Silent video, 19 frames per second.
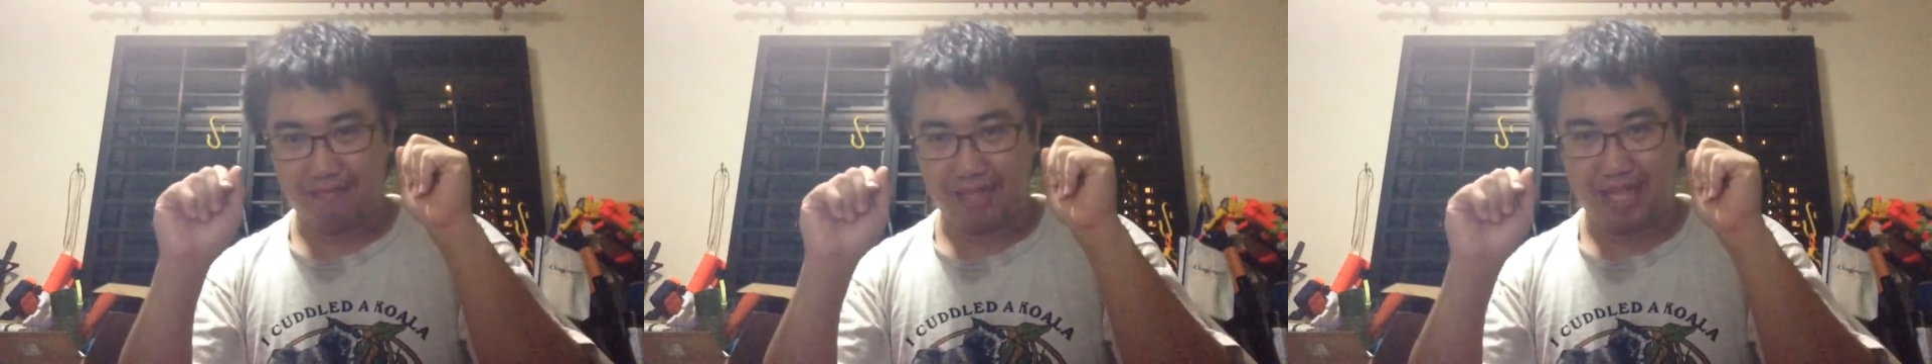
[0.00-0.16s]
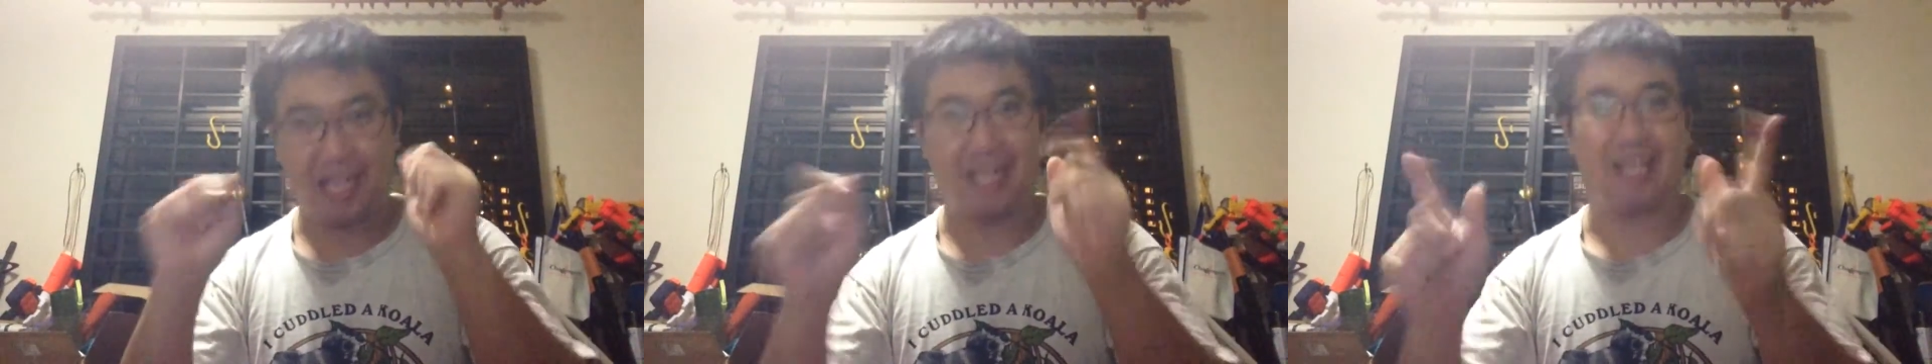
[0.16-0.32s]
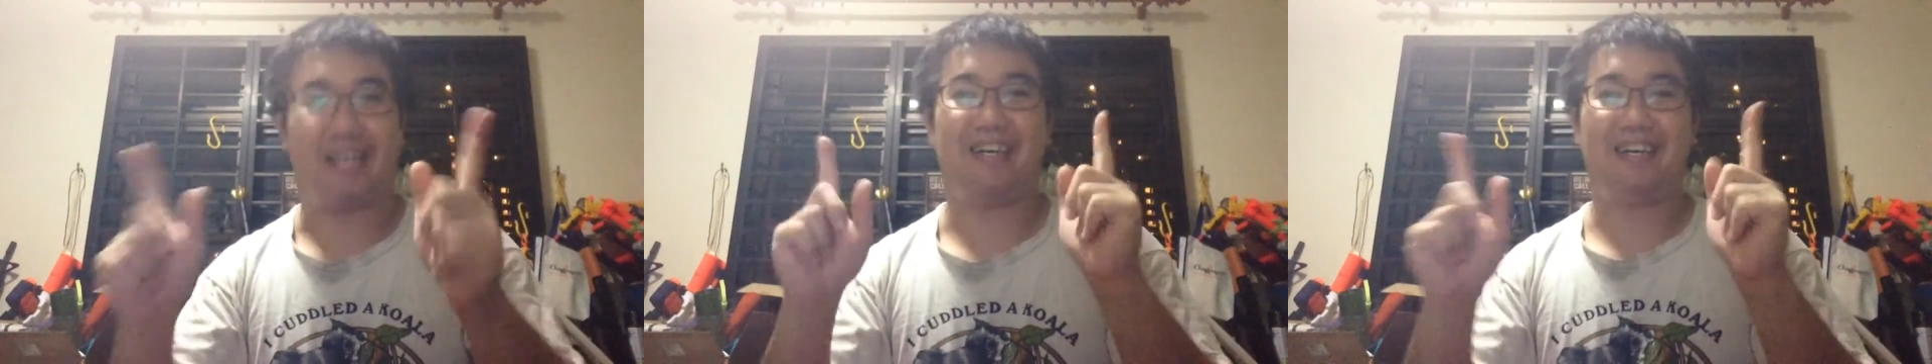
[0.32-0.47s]

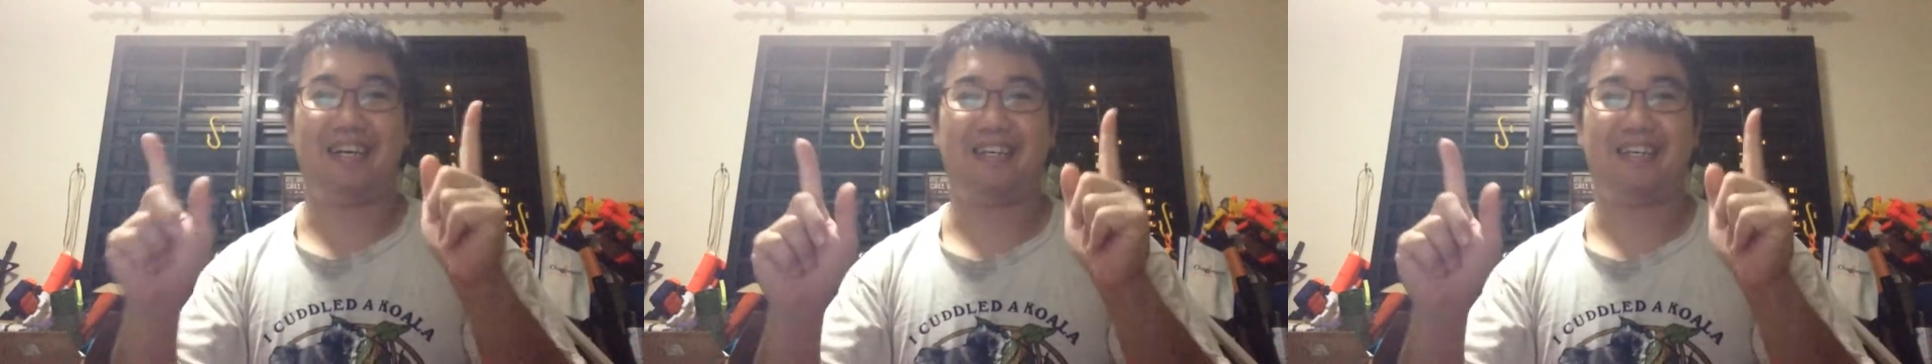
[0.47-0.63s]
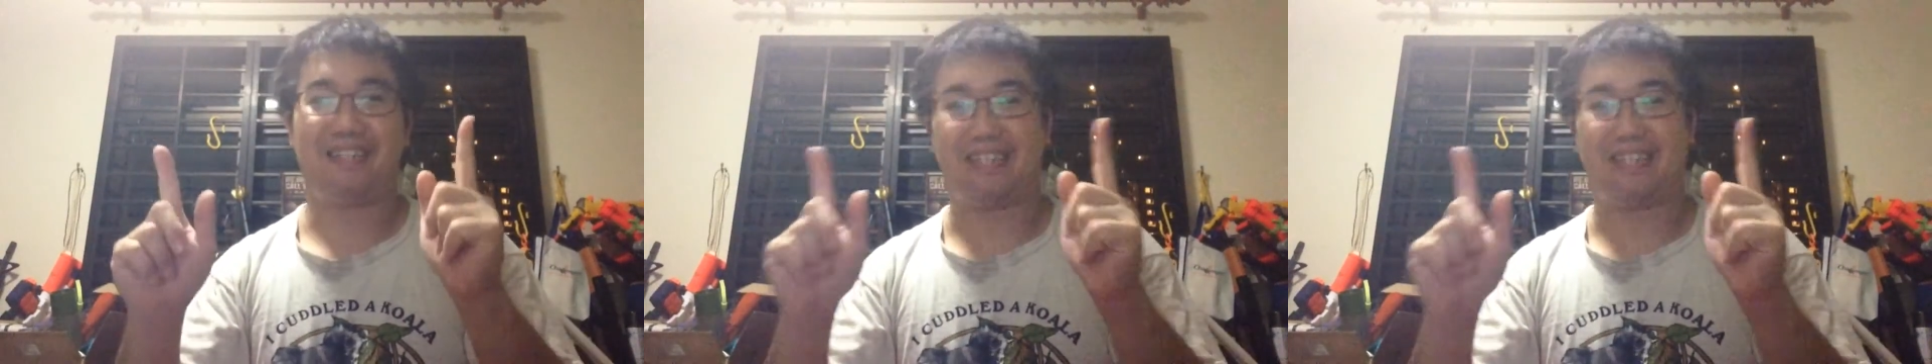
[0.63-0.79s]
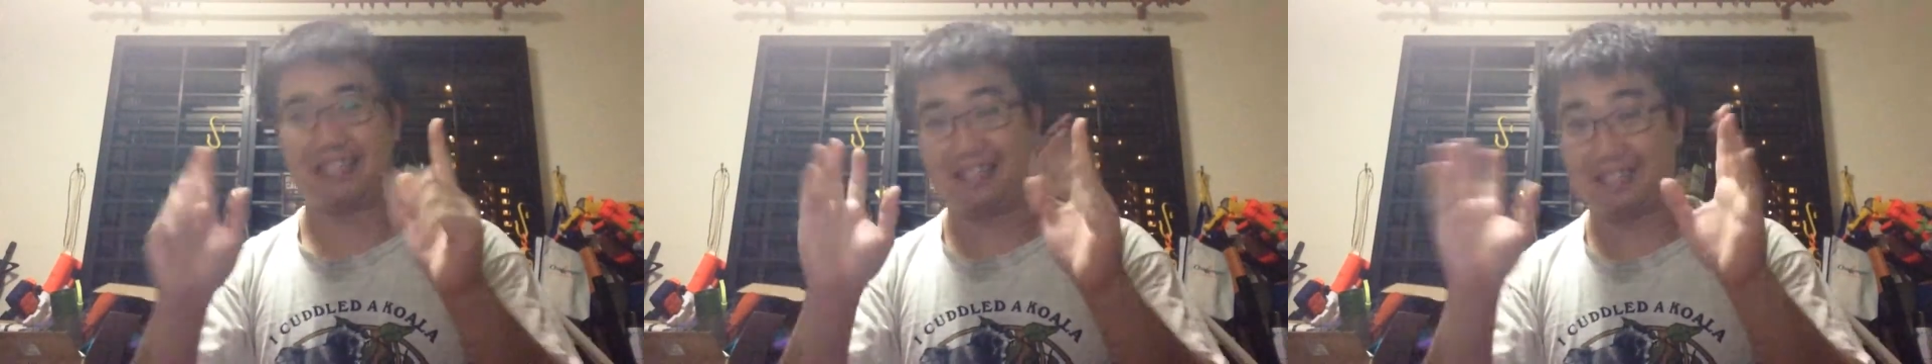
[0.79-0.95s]
here,
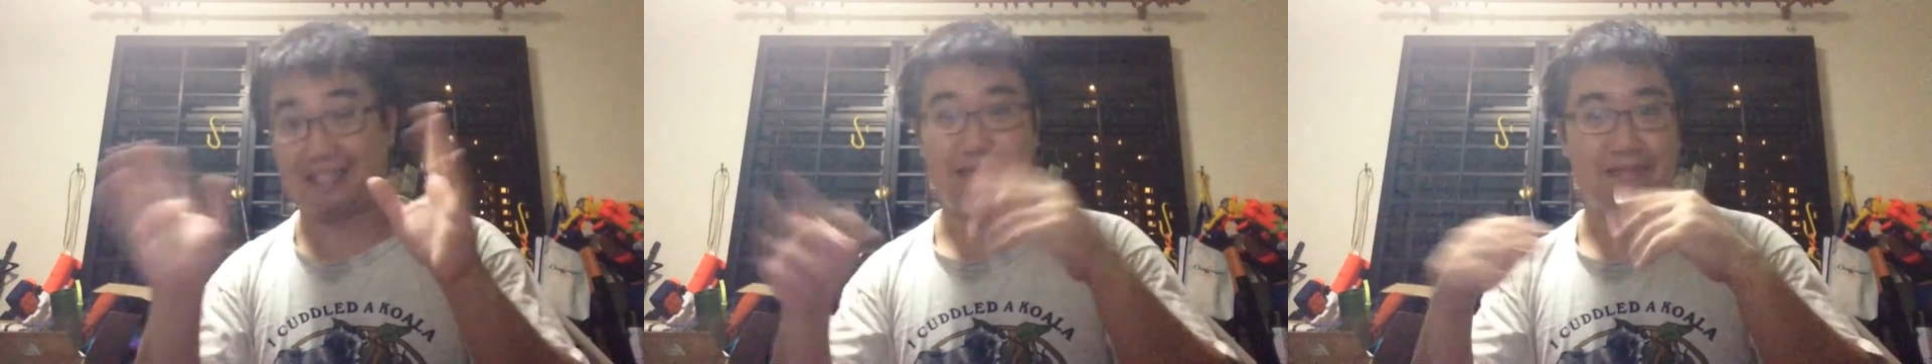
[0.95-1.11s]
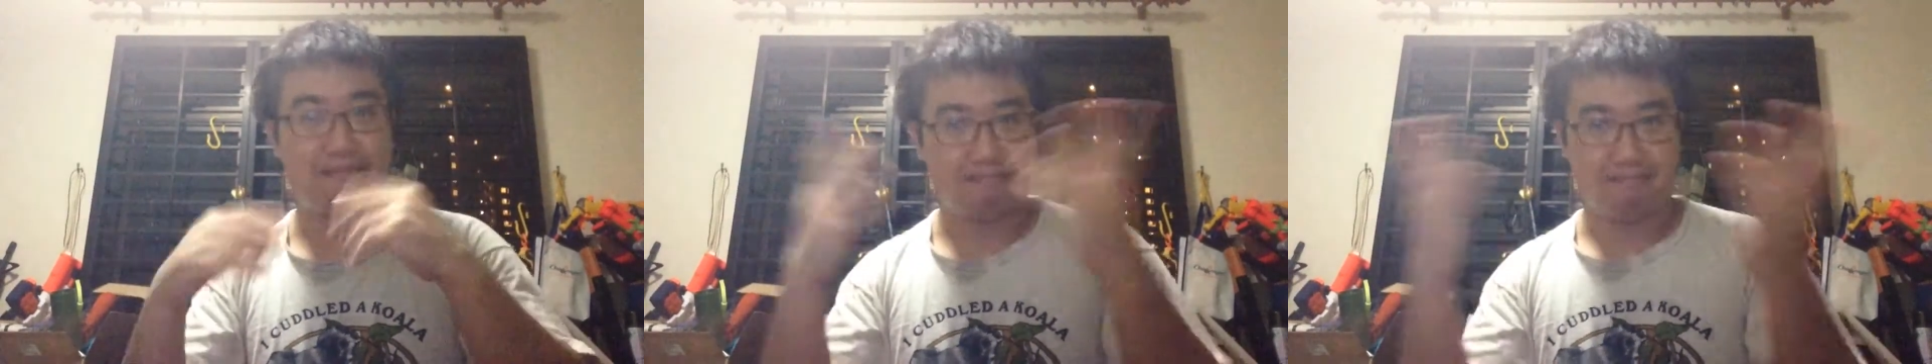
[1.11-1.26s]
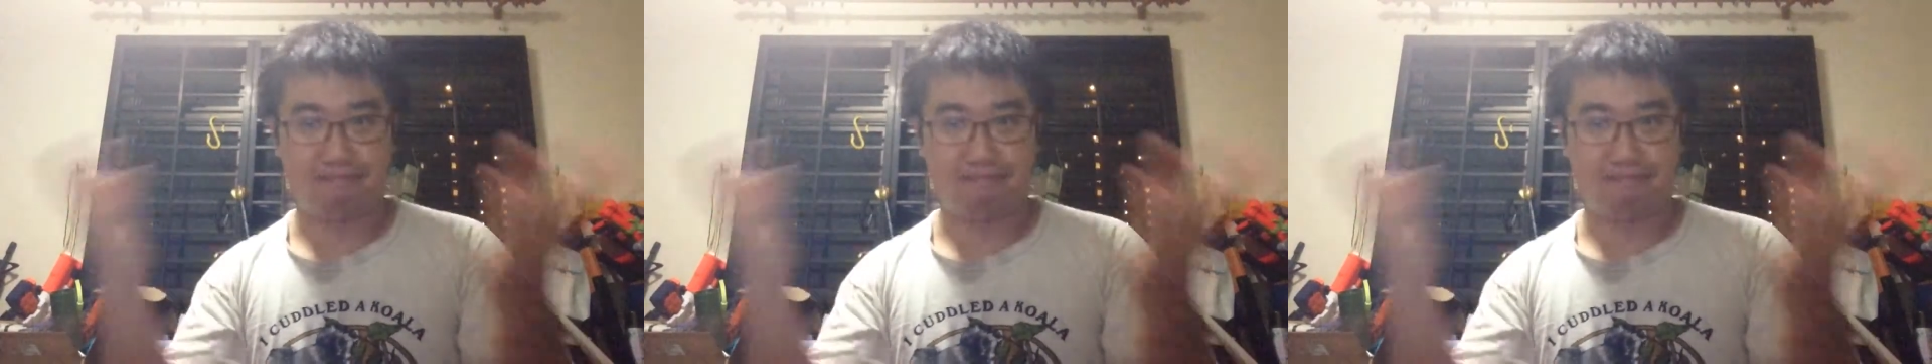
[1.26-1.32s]
just